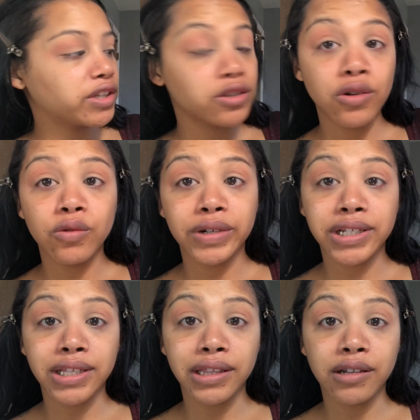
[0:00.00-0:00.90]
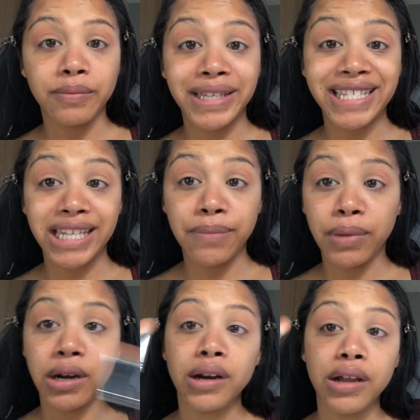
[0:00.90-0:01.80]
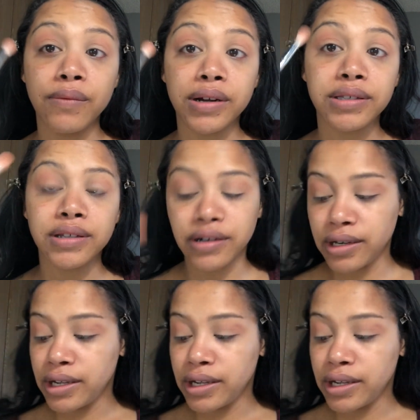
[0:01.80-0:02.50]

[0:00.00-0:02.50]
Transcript: Zone, which is a little bit deeper, and we're gonna start